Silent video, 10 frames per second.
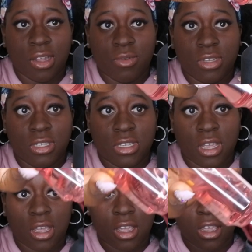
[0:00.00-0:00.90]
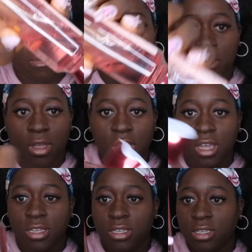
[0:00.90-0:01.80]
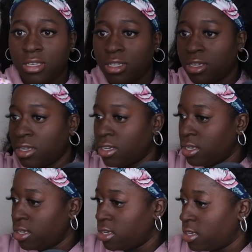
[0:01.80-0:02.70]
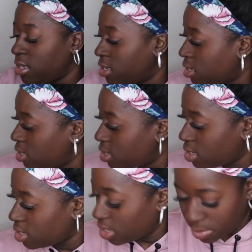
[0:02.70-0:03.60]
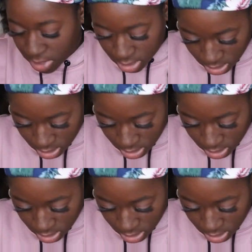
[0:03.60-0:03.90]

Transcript: Would say maybe yes, and I'm gonna